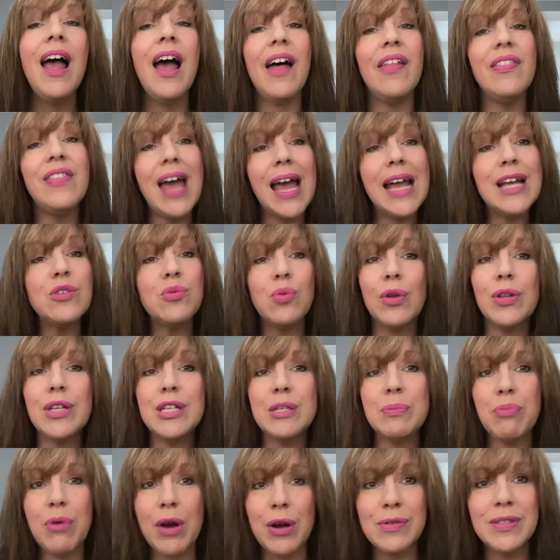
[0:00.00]
And that is what
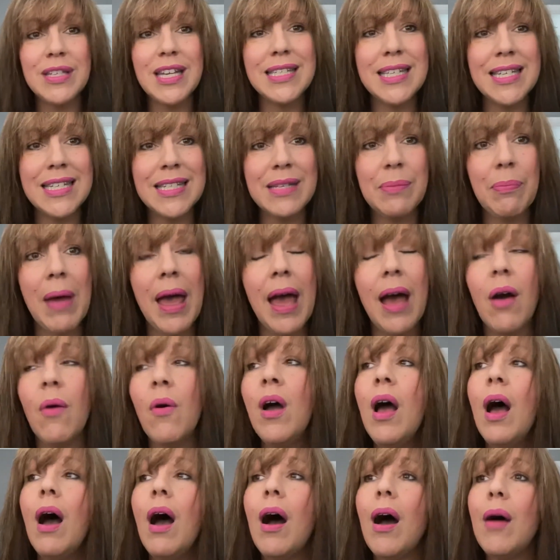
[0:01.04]
this process is about.